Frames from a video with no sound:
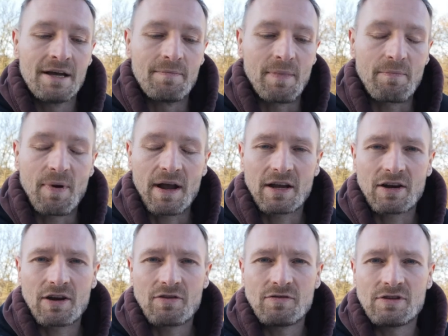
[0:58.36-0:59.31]
My
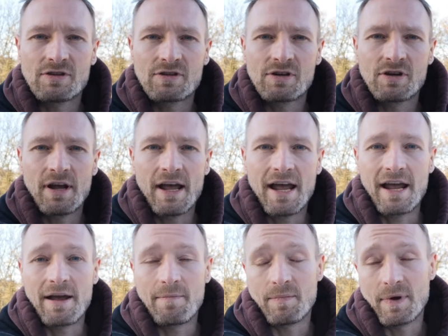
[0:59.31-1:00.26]
background
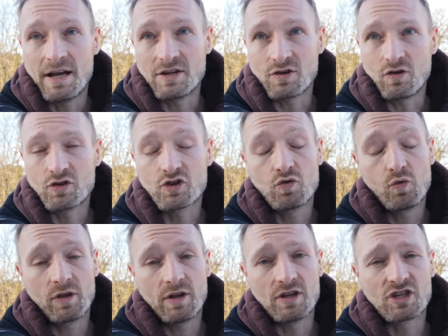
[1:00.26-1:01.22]
is also
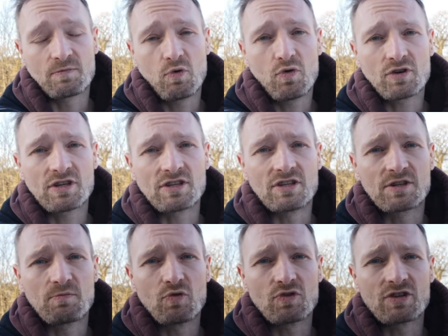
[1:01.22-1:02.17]
within sports, is in
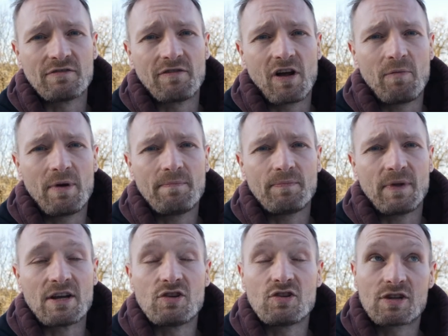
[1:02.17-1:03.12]
sports development.
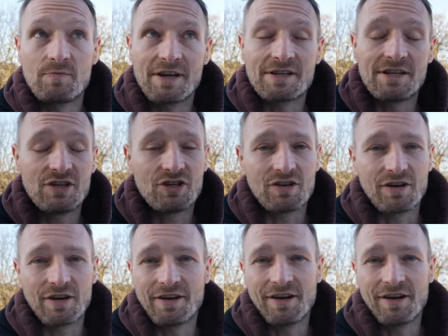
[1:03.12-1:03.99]
I used to be a teacher